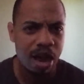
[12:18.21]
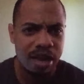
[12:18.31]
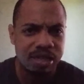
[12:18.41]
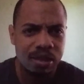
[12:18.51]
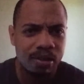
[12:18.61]
I
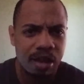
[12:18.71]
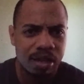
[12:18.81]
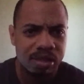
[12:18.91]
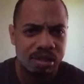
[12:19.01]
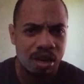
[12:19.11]
didn't like
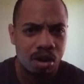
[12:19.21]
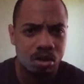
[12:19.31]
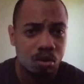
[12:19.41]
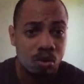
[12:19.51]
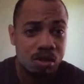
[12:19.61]
his
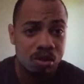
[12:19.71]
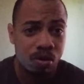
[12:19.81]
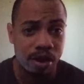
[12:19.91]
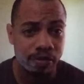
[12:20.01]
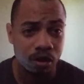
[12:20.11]
character
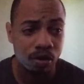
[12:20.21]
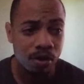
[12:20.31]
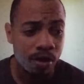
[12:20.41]
whatsoever.